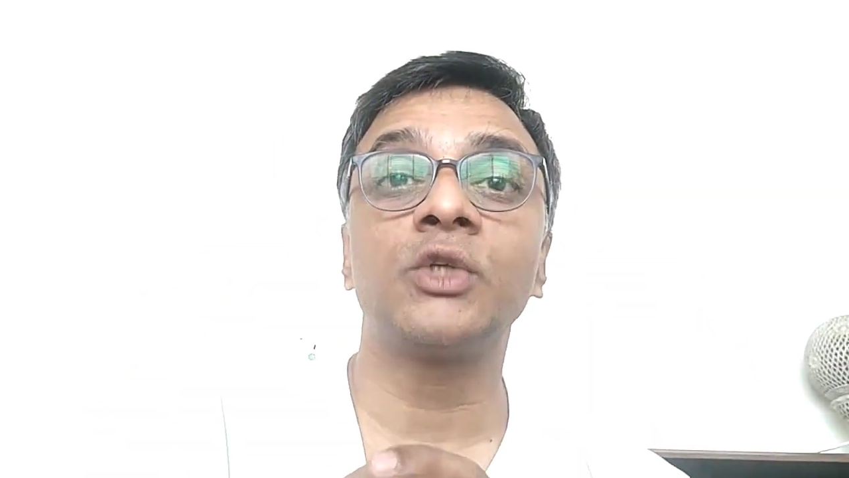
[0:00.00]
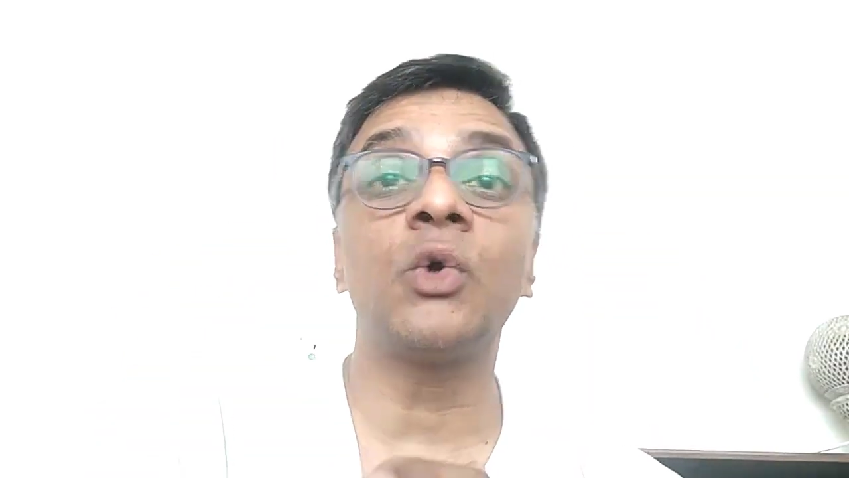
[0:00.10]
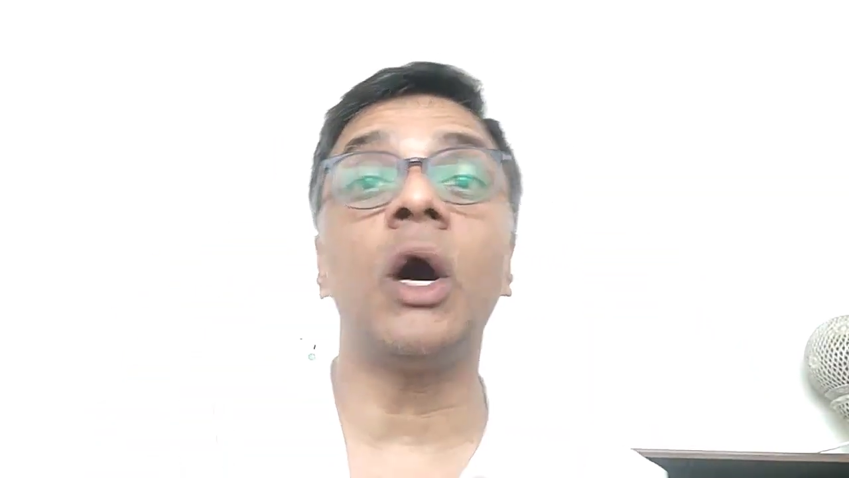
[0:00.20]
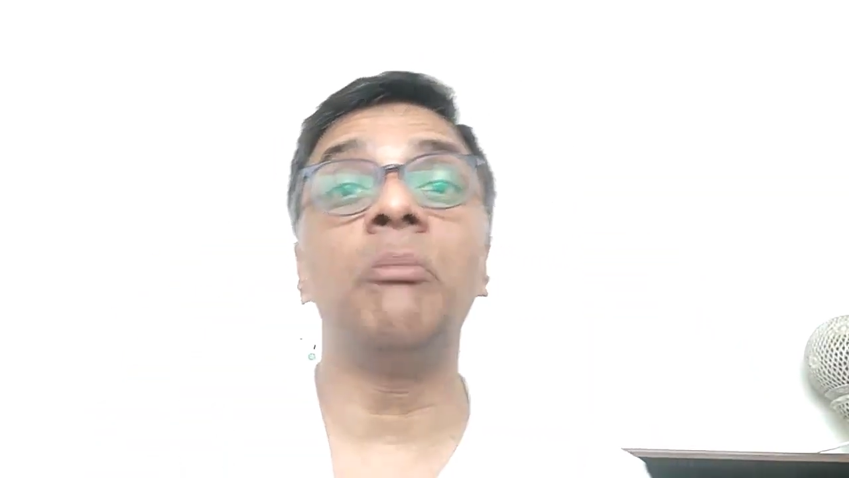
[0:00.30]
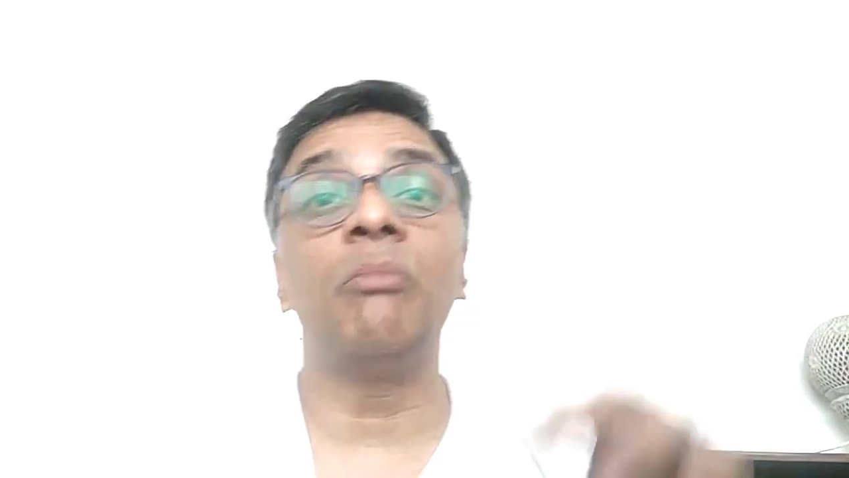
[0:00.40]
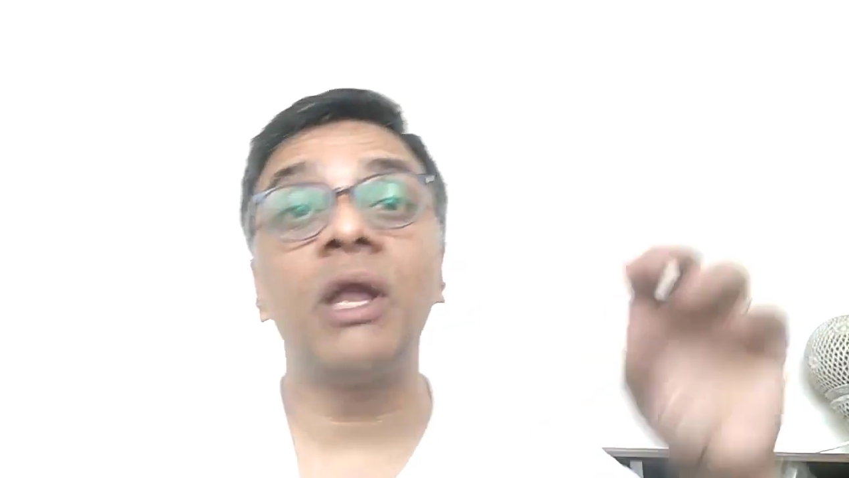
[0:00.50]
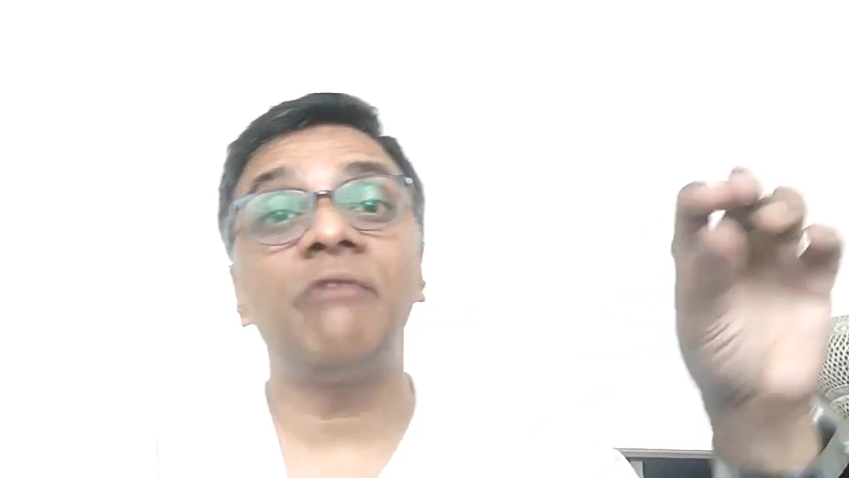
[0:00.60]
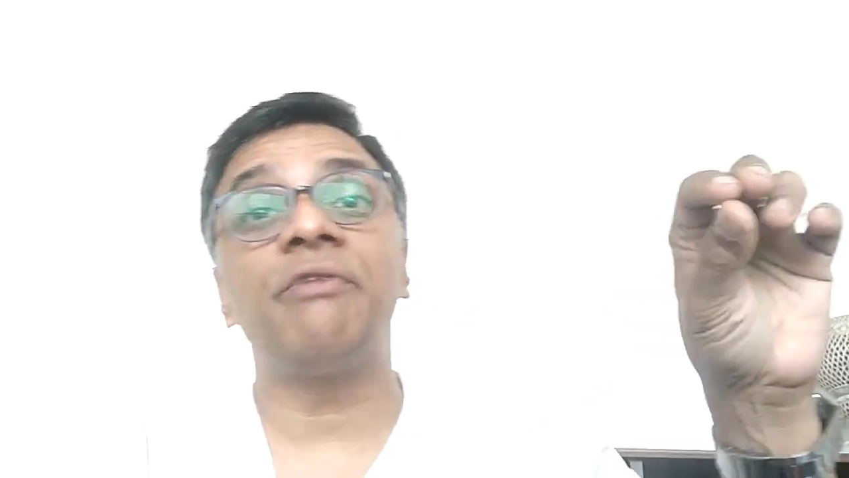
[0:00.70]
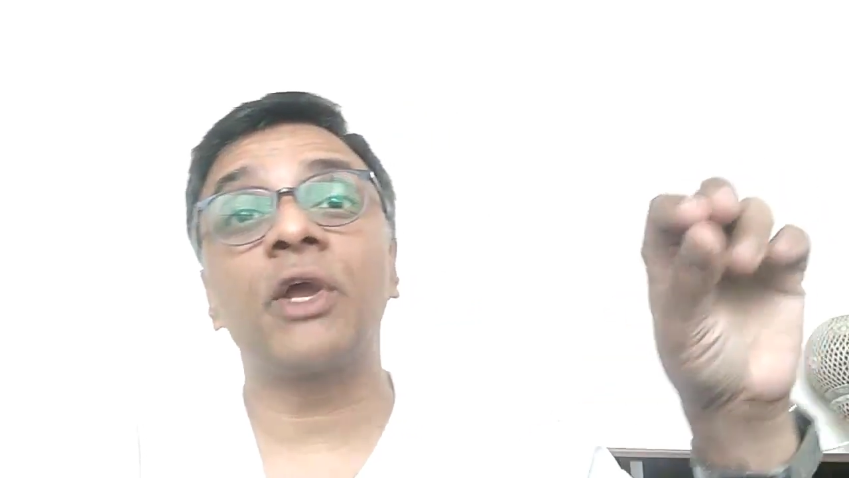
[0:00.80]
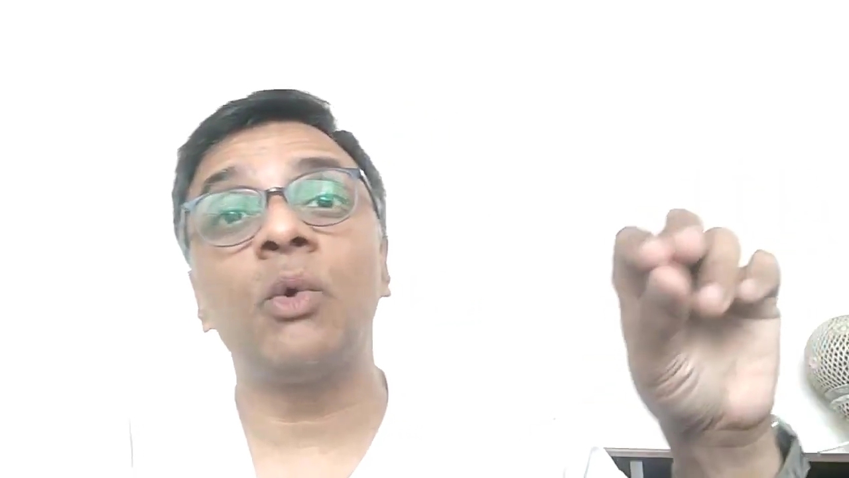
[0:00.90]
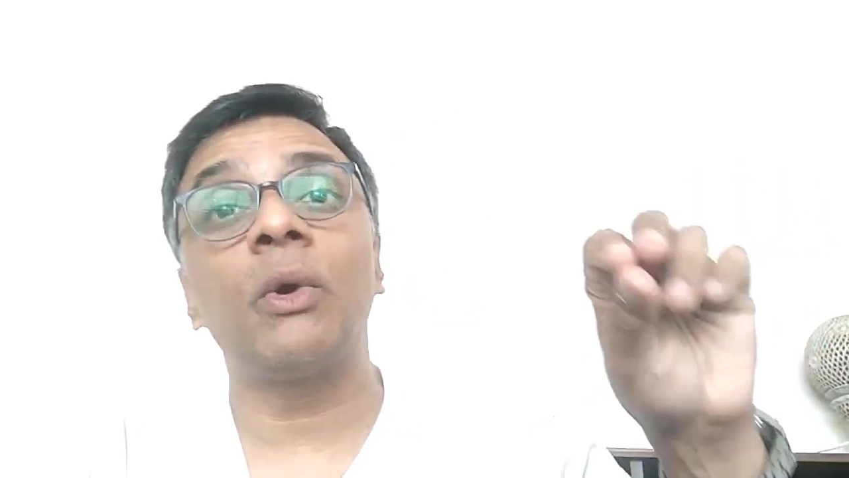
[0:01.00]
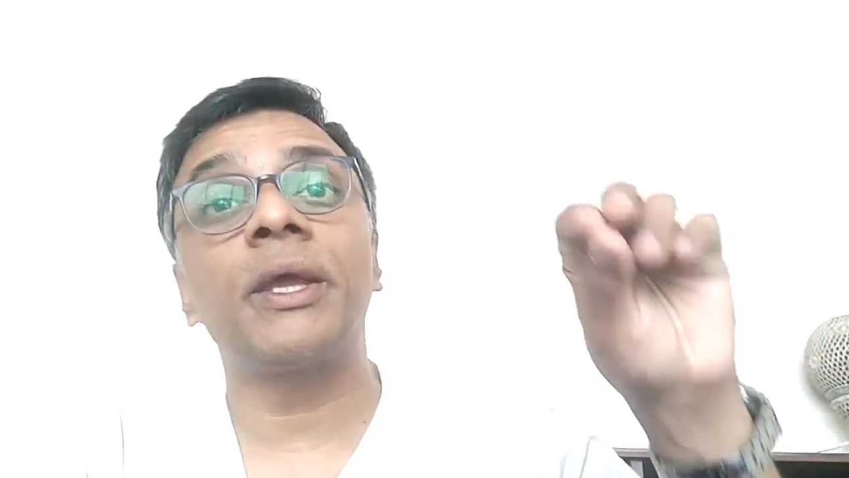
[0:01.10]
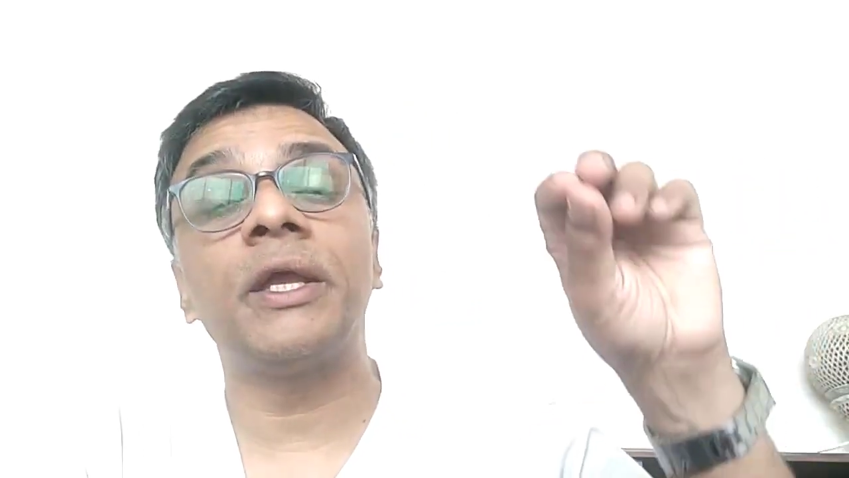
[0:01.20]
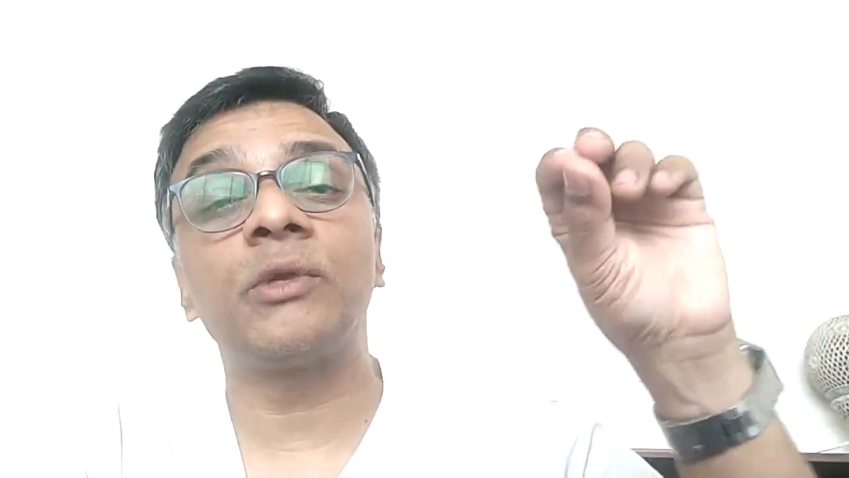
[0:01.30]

So a malefic going